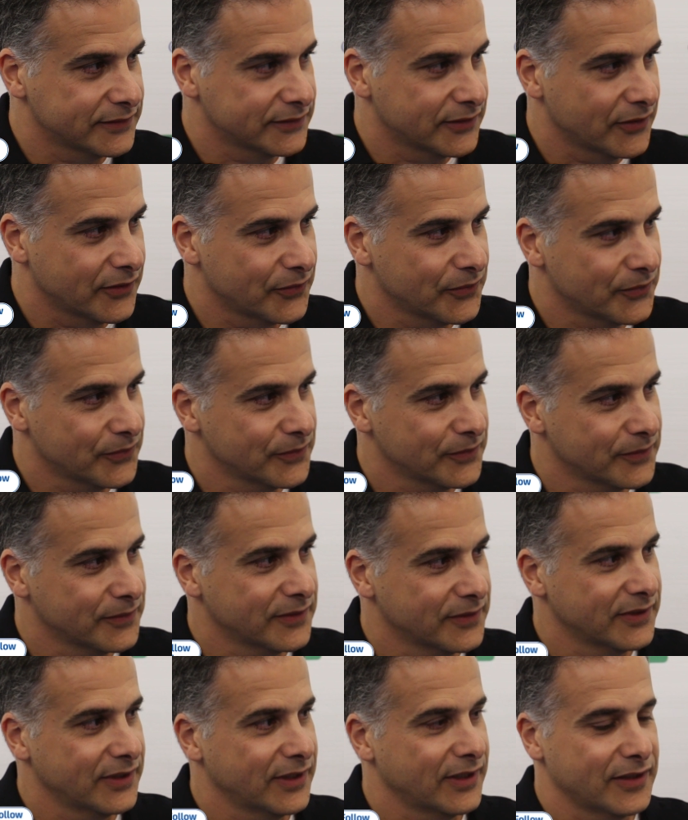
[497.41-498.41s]
So
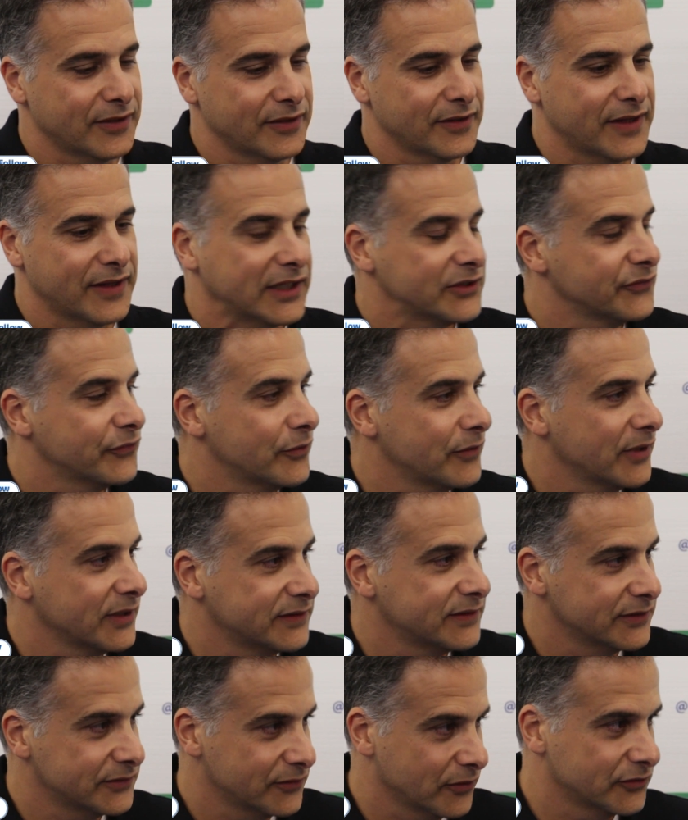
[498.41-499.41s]
that for
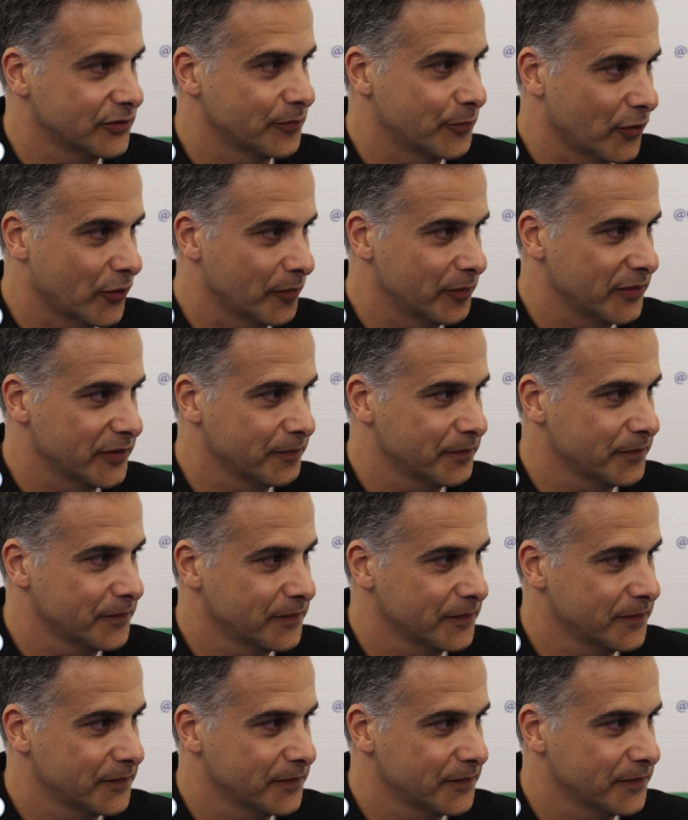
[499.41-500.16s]
us is not a problem.